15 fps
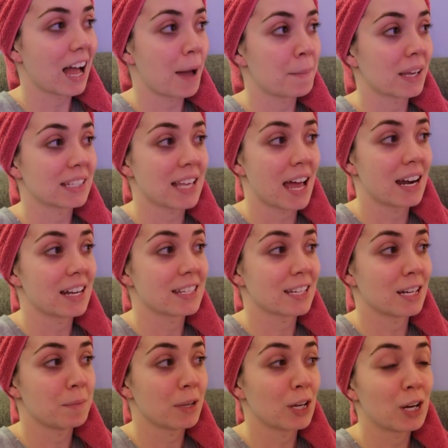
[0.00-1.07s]
I'm excited, it's
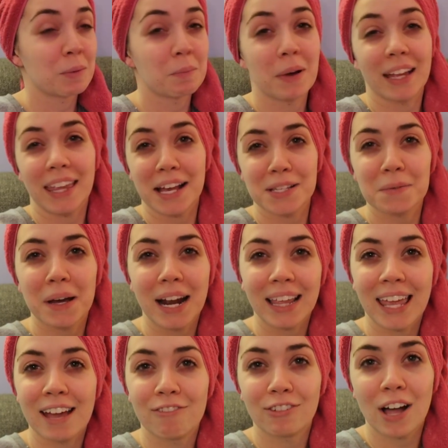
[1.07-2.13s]
gonna be good. But guess what, I
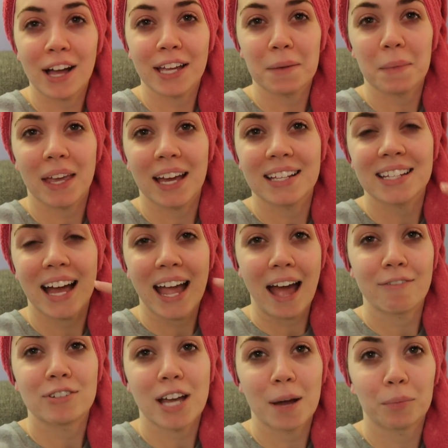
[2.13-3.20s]
can't vlog it because I
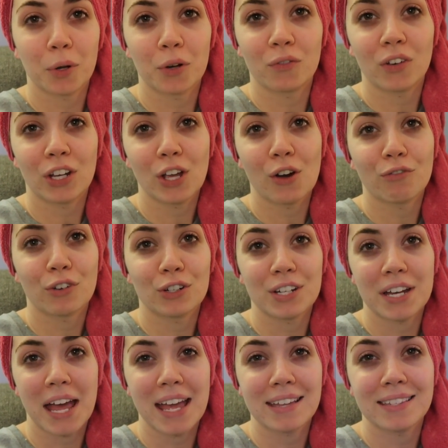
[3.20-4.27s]
have to upload a video for
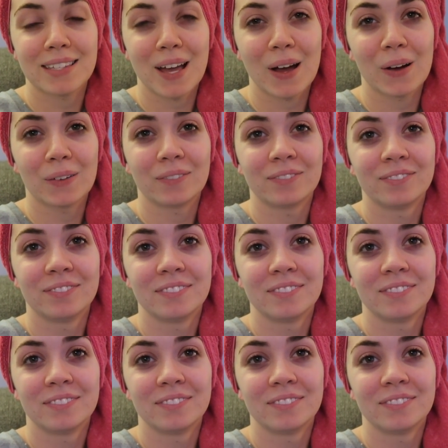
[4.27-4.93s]
today, so